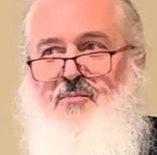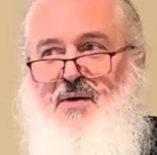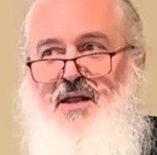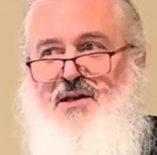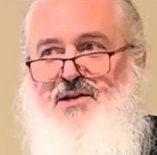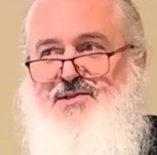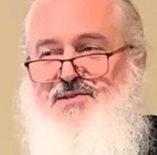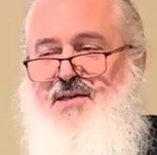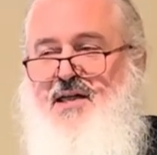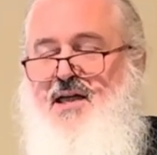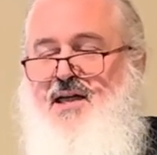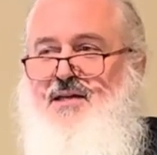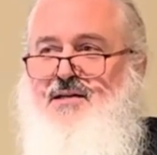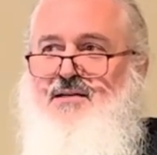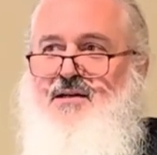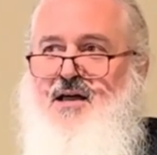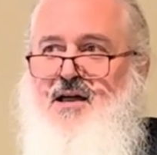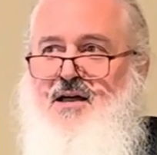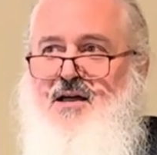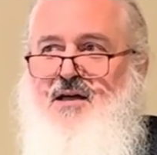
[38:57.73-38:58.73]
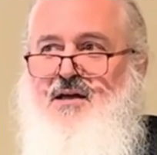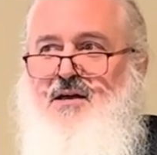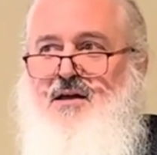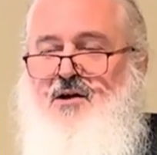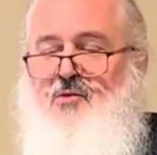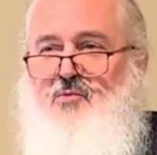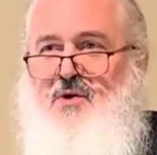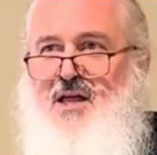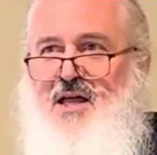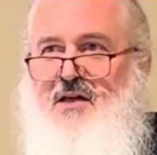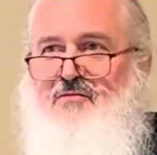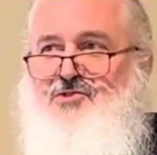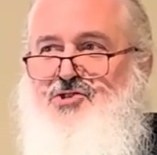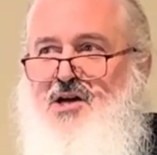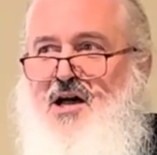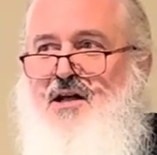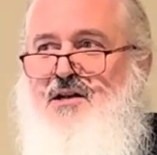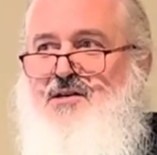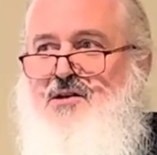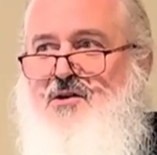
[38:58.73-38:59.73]
But instead, we have
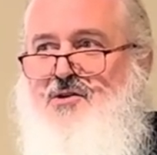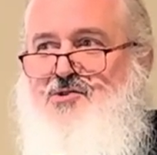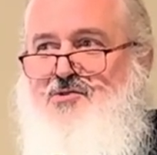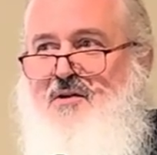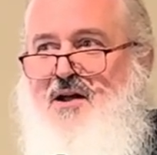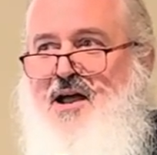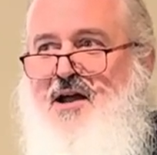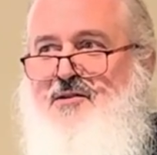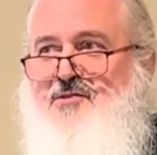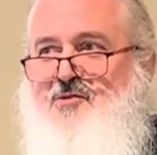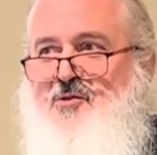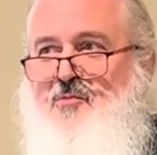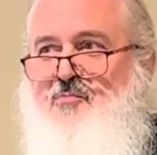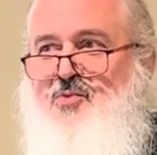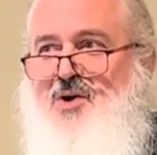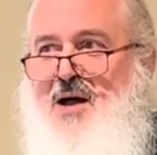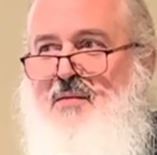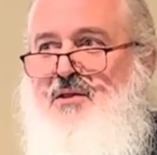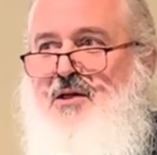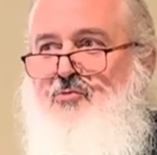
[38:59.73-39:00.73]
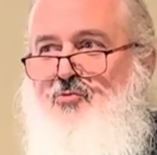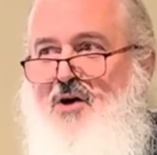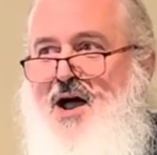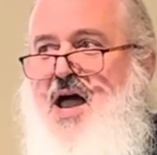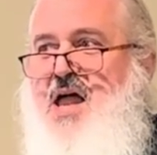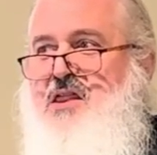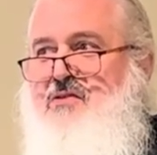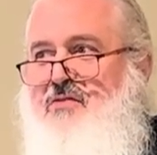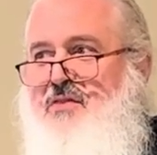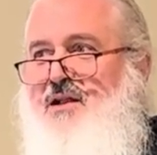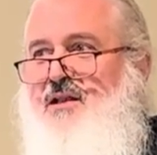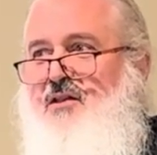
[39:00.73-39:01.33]
John Deere Tractor probably writing